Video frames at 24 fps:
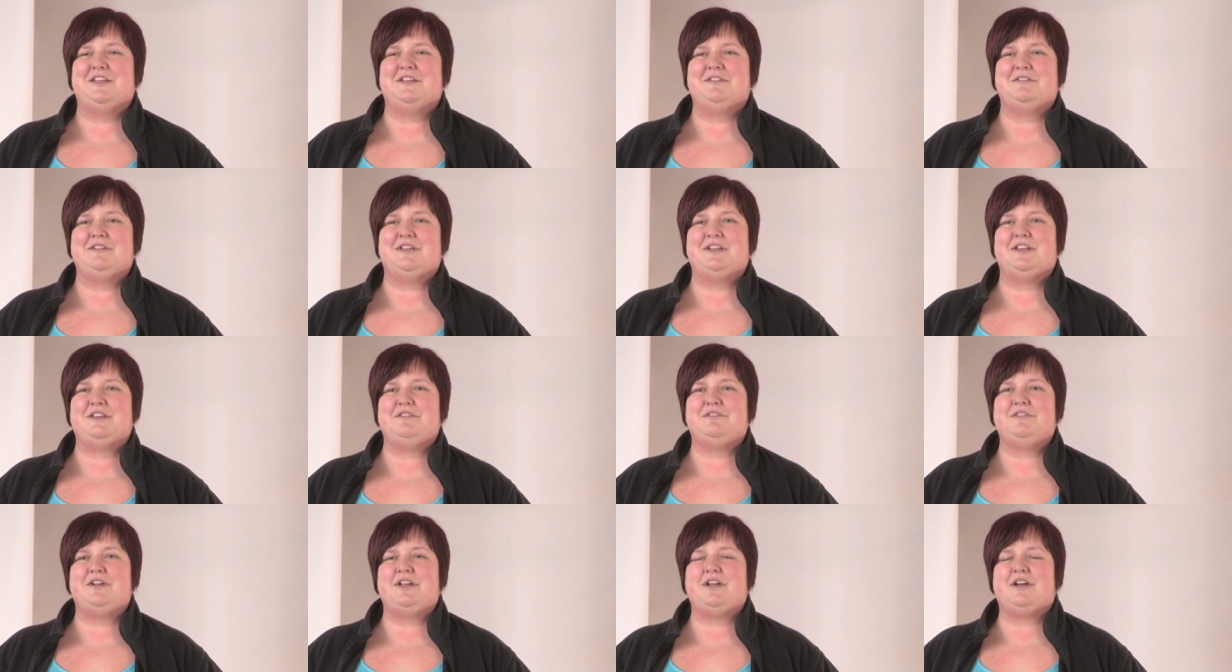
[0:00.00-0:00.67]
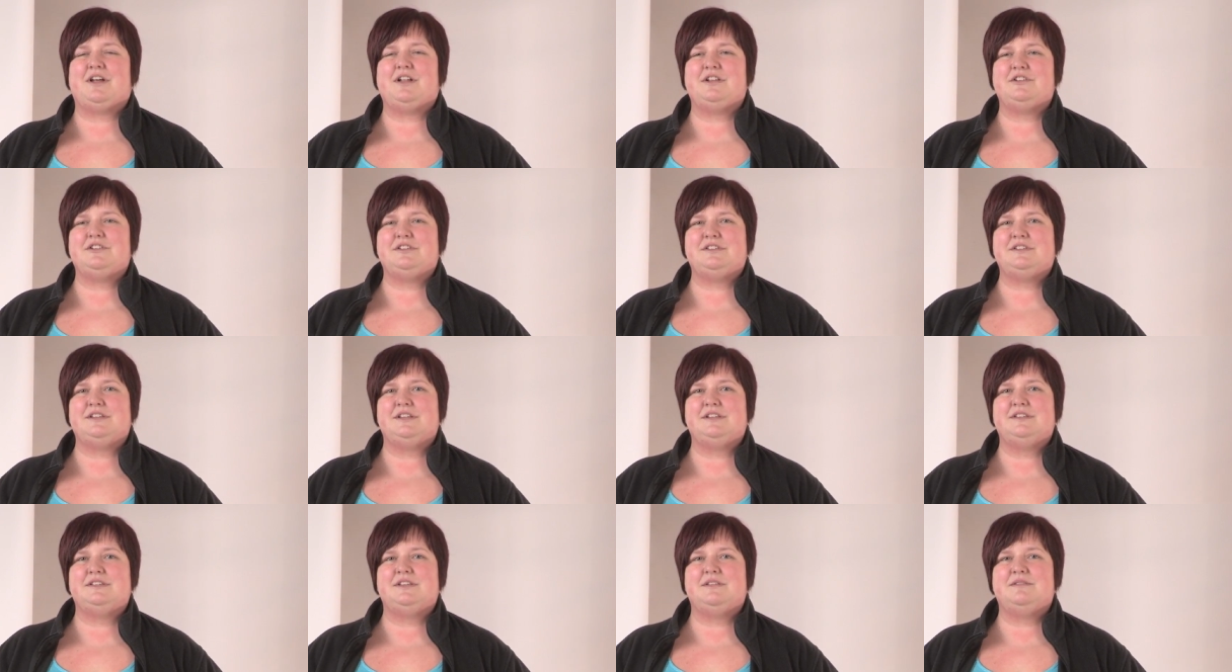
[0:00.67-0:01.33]
I mean, if we all
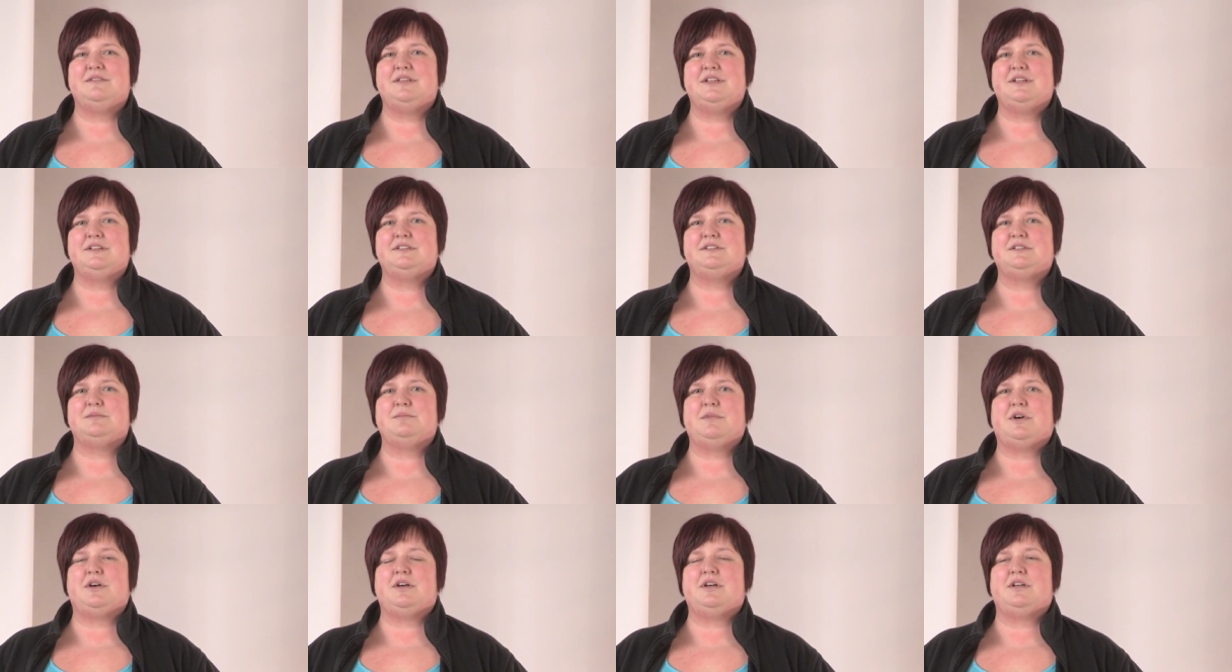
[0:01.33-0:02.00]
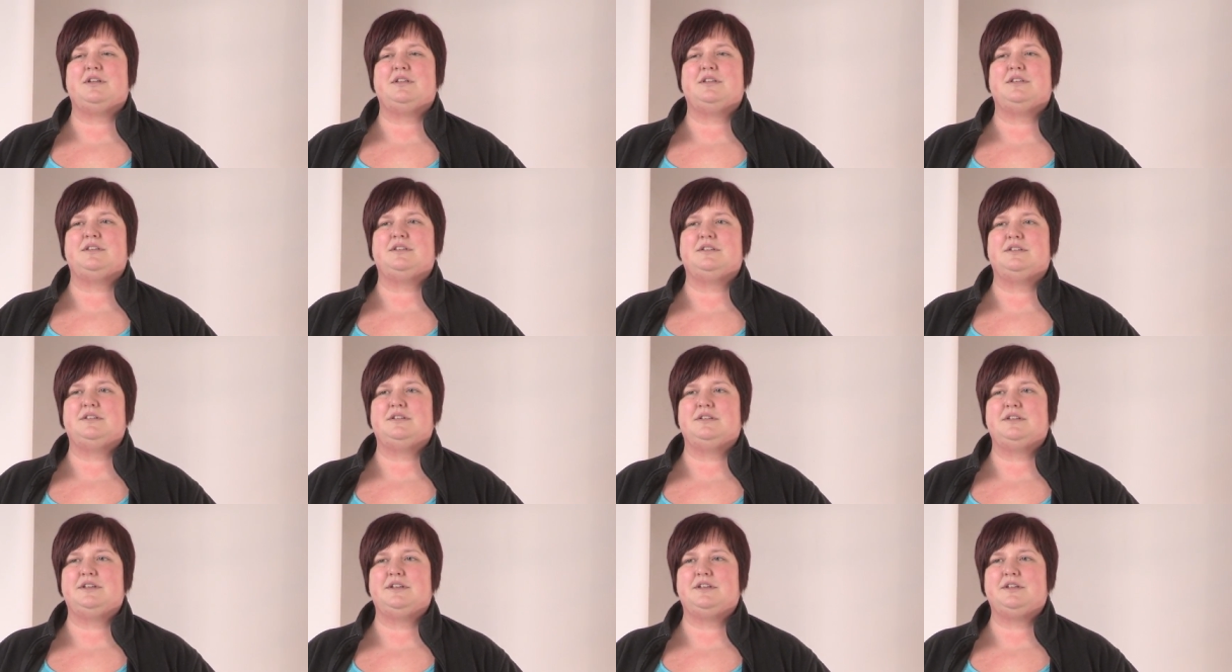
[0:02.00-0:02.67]
just did something small,
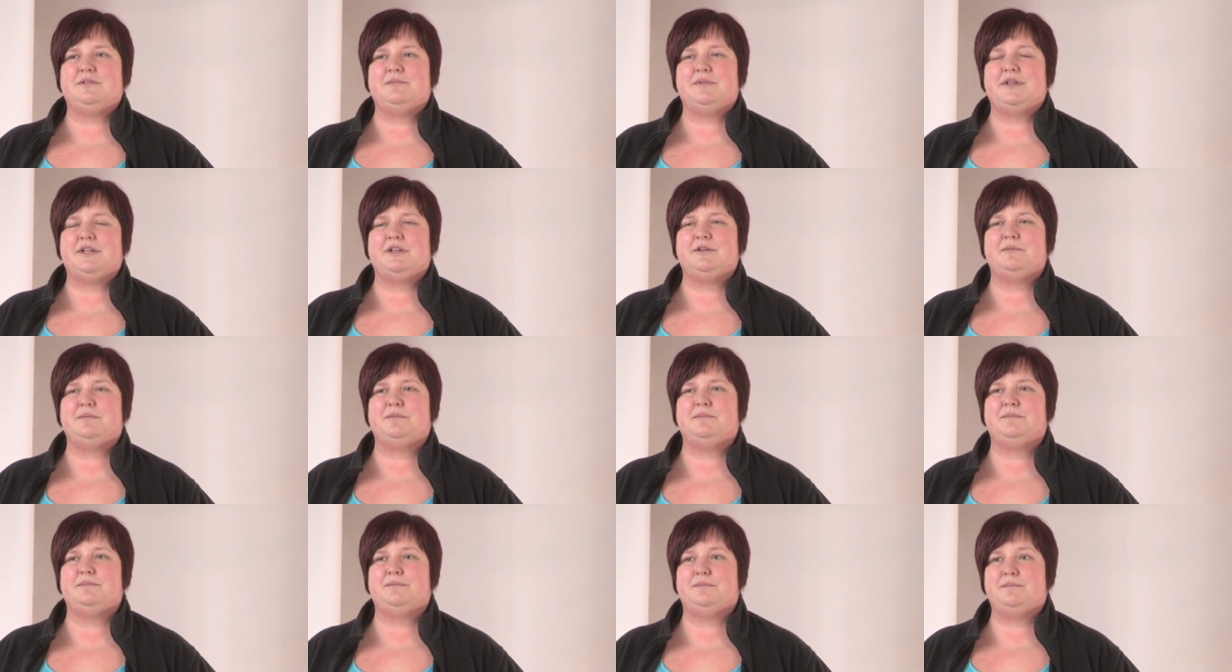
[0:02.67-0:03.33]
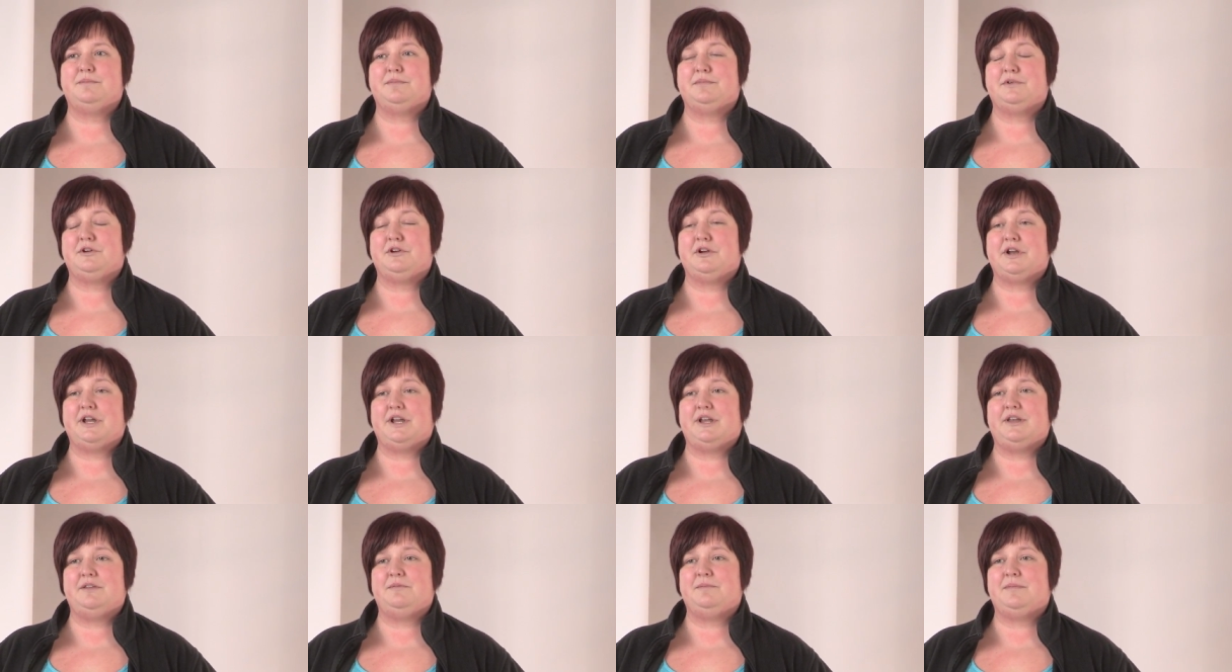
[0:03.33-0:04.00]
it could make a
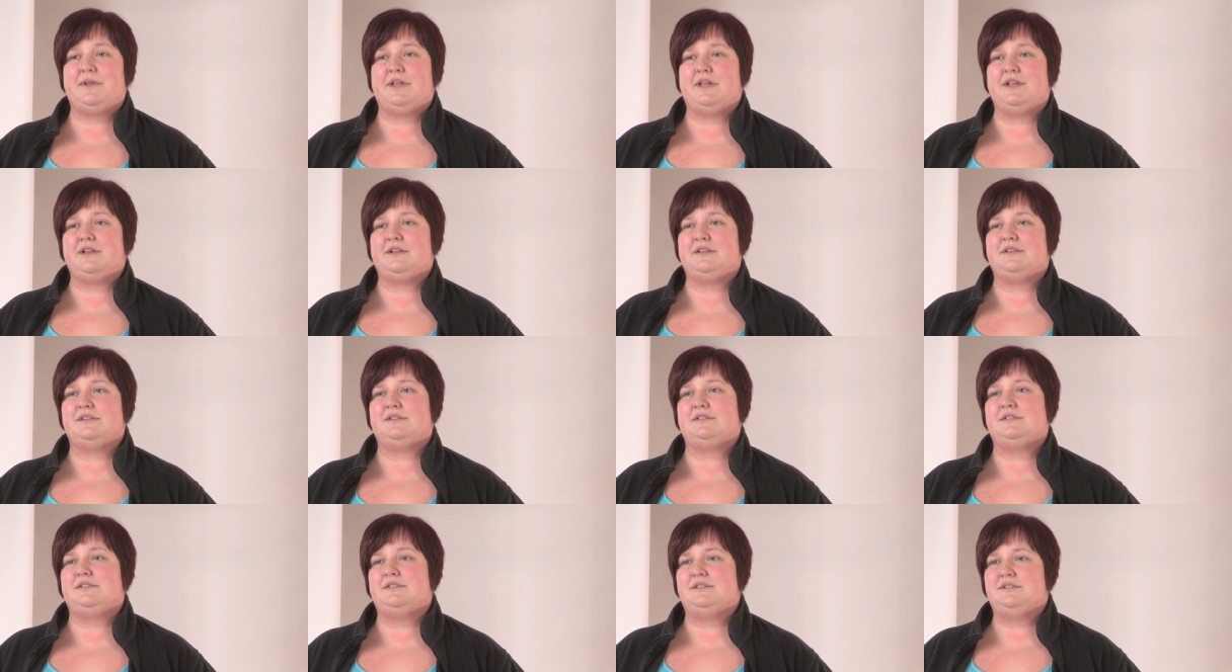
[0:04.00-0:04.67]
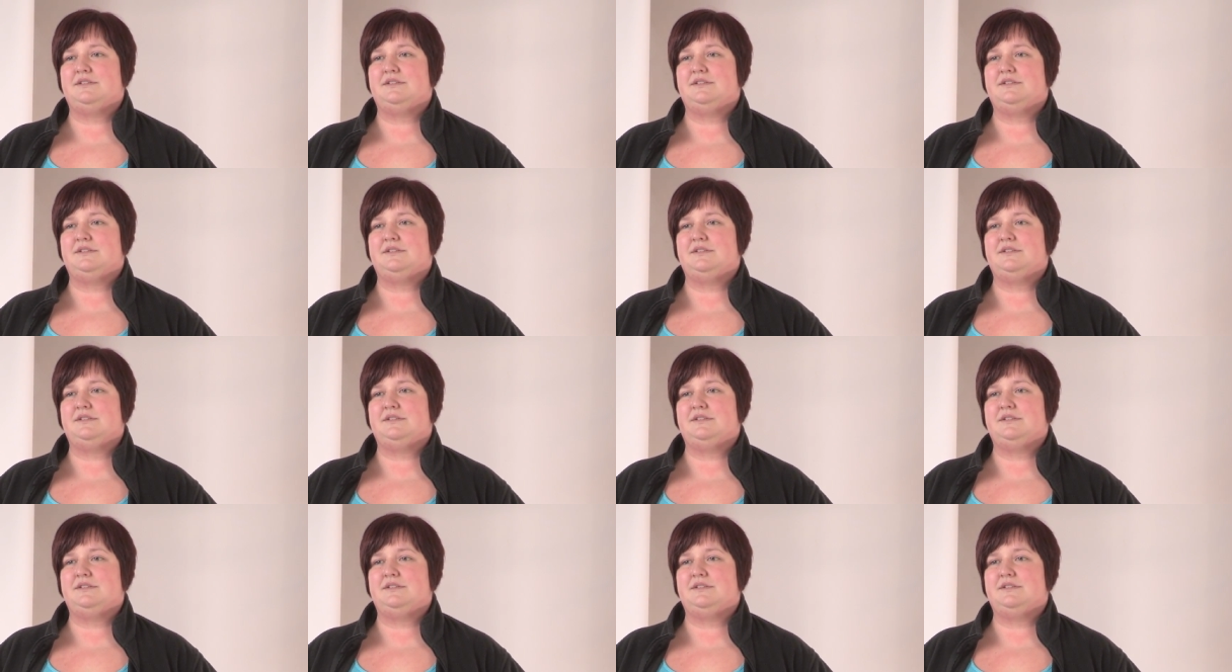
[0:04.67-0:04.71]
great impact.